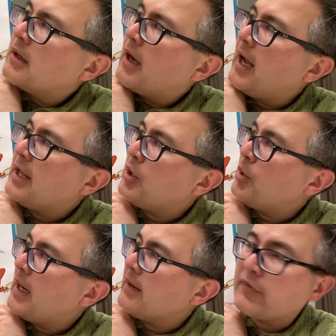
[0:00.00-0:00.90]
I
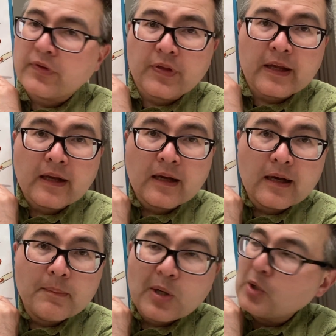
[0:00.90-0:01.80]
know everything
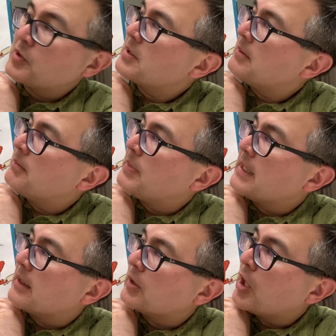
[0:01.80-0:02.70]
about
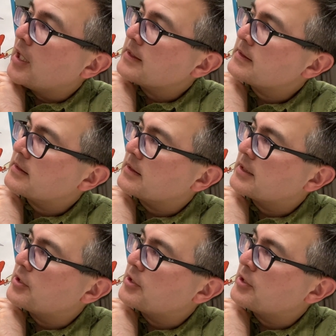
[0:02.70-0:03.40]
being lost.